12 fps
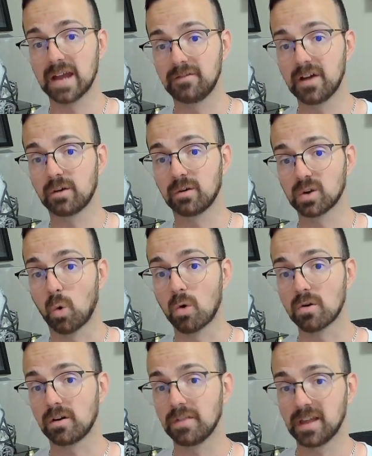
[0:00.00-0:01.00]
and a veteran
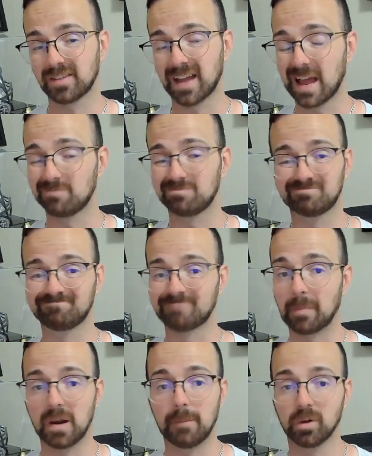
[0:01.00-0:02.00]
corner they signed.
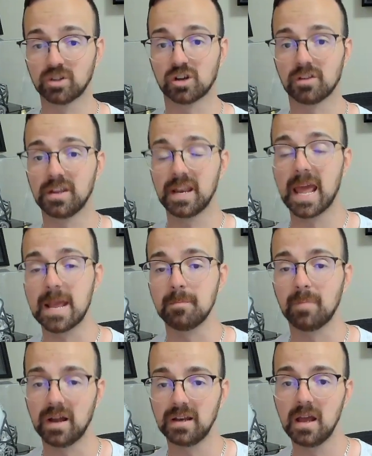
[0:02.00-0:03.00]
I'm going to butcher the
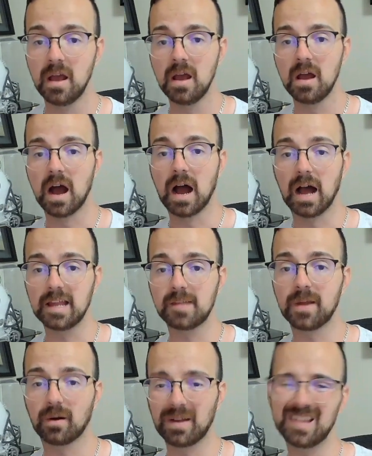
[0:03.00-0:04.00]
name, but
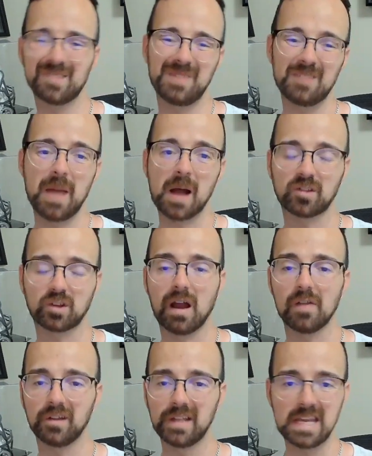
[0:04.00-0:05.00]
he's bounced
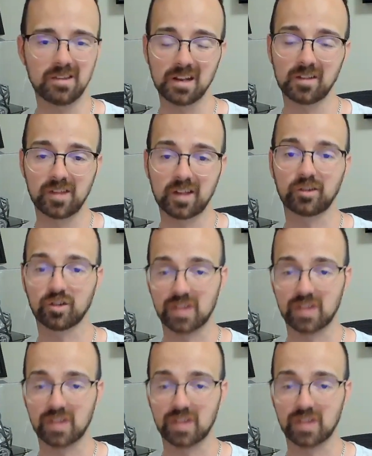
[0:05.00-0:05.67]
around the league. He's in his 6th or